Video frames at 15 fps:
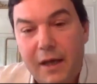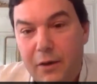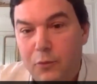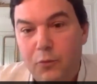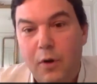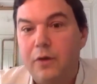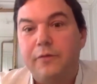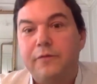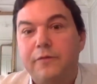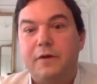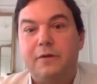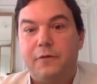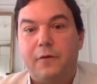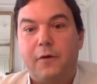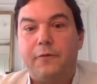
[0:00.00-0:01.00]

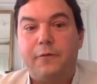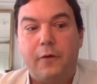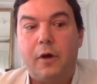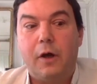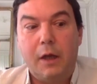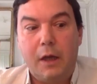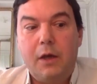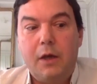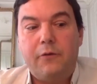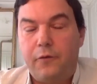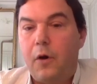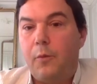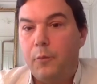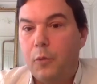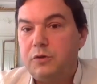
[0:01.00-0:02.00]
relevant for for
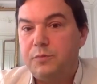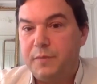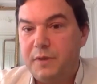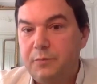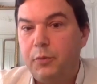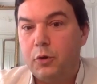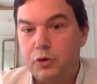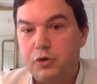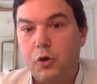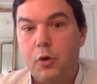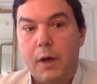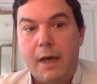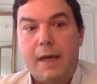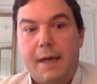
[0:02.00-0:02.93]
for most people so